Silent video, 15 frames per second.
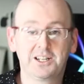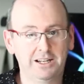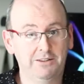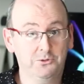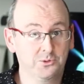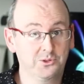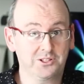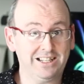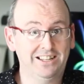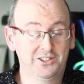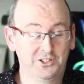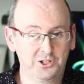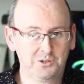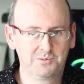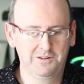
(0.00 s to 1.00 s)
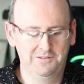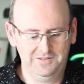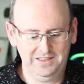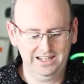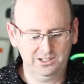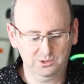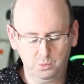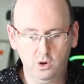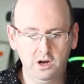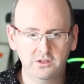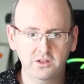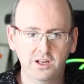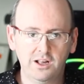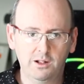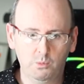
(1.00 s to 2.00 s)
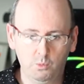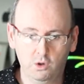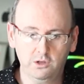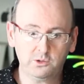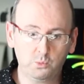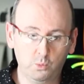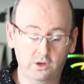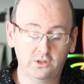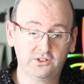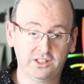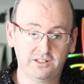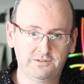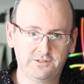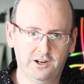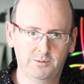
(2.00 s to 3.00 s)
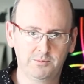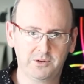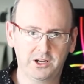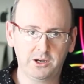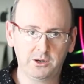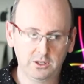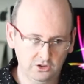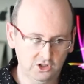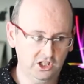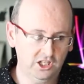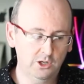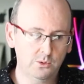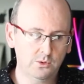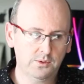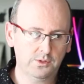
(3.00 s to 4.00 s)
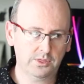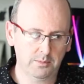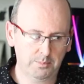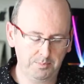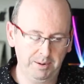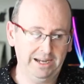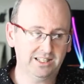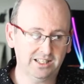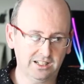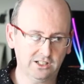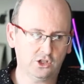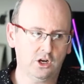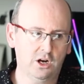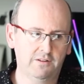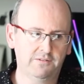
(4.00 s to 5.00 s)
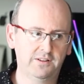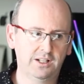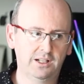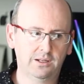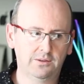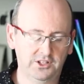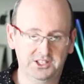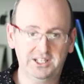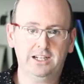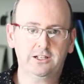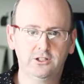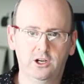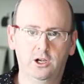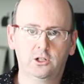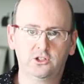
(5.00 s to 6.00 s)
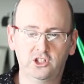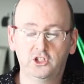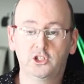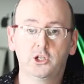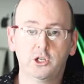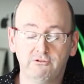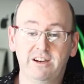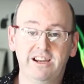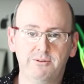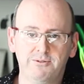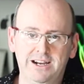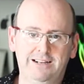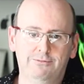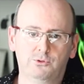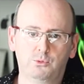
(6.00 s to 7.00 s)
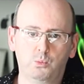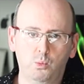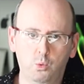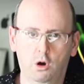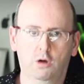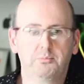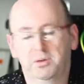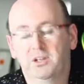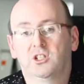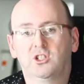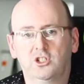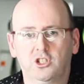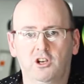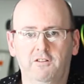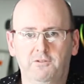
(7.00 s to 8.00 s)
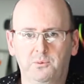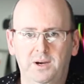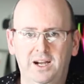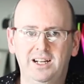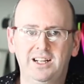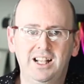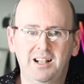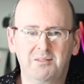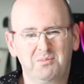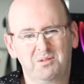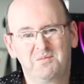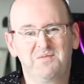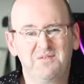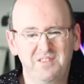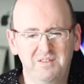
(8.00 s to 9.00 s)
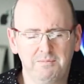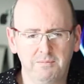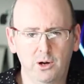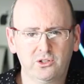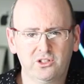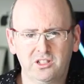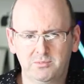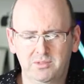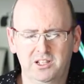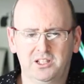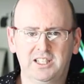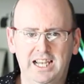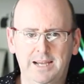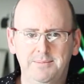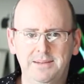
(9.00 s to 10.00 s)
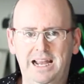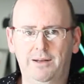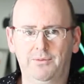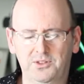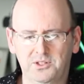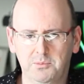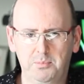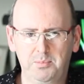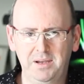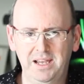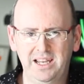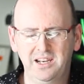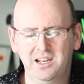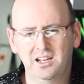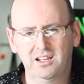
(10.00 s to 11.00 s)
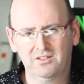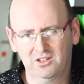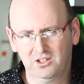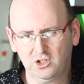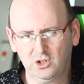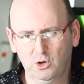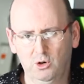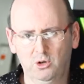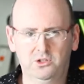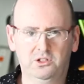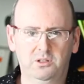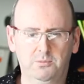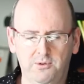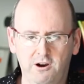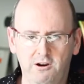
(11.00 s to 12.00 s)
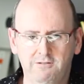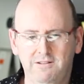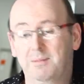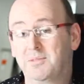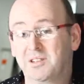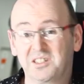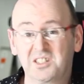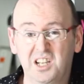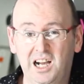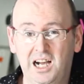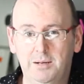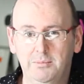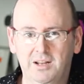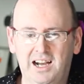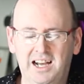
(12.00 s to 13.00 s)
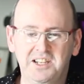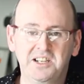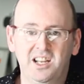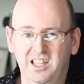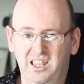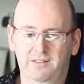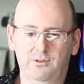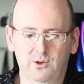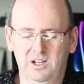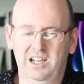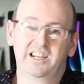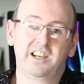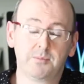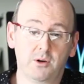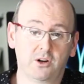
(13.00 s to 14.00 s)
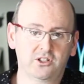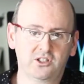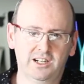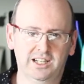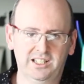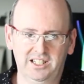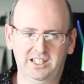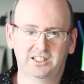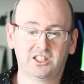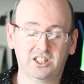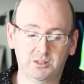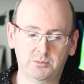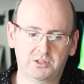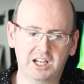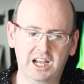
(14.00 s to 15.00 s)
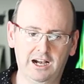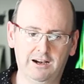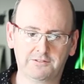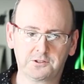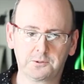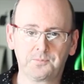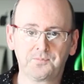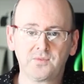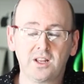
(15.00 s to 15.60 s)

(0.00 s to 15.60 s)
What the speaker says: you have to understand a number of things. One, what's wanted from you. Two, the basics of the technology, so you array around one piece of software, but most of them are the same now. There's a bin, a source, a program, and a timeline. They're all kind of homogenized into themselves.